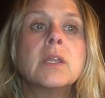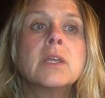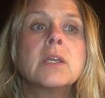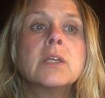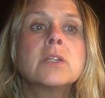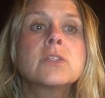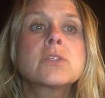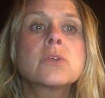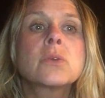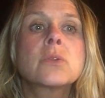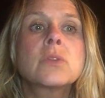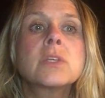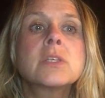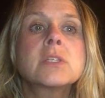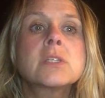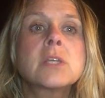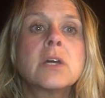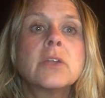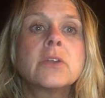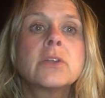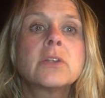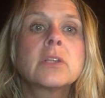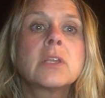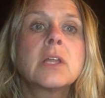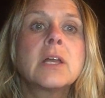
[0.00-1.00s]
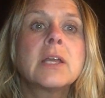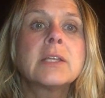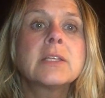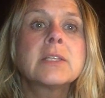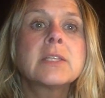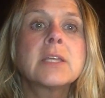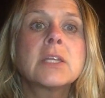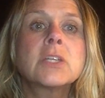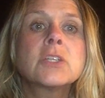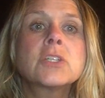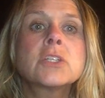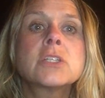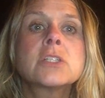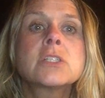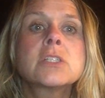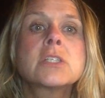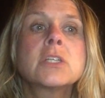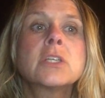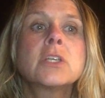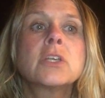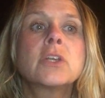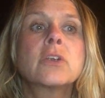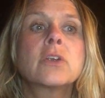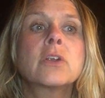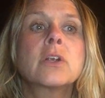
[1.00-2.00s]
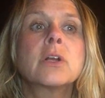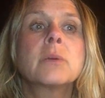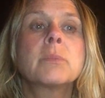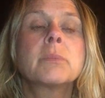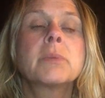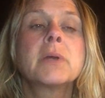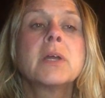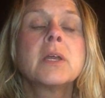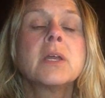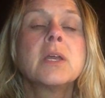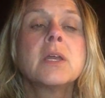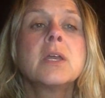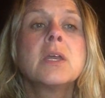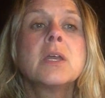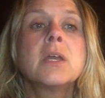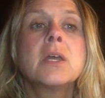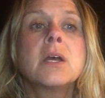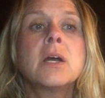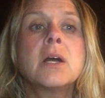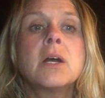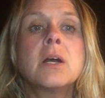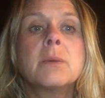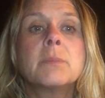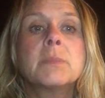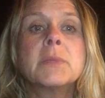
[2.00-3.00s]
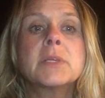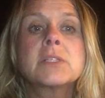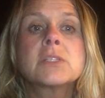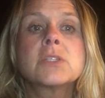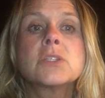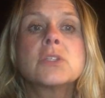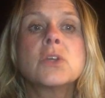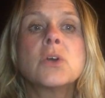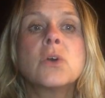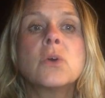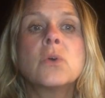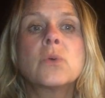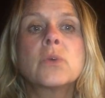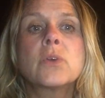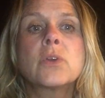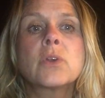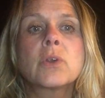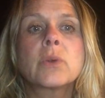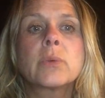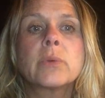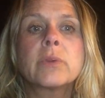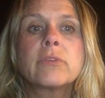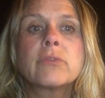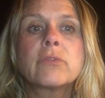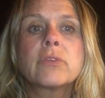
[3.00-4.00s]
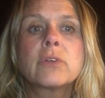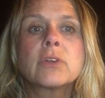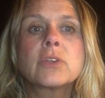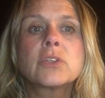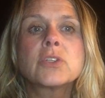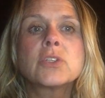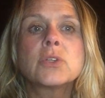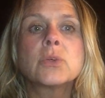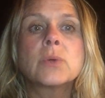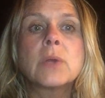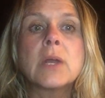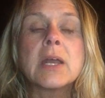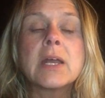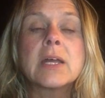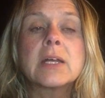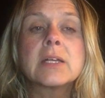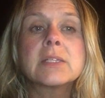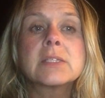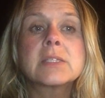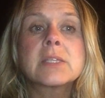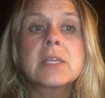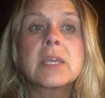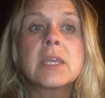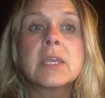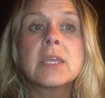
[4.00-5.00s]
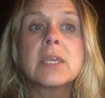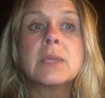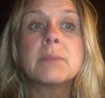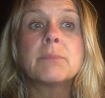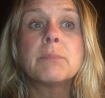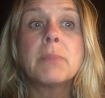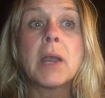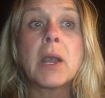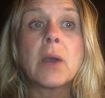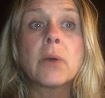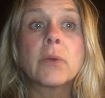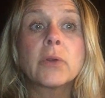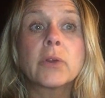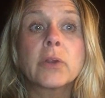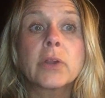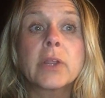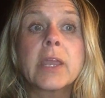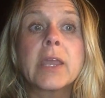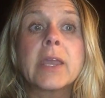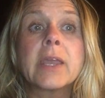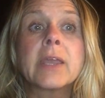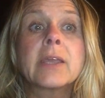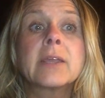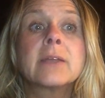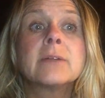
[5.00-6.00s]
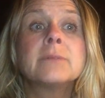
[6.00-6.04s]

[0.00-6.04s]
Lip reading: And so these underlying tensions in Europe is known or referred to as a powder keg.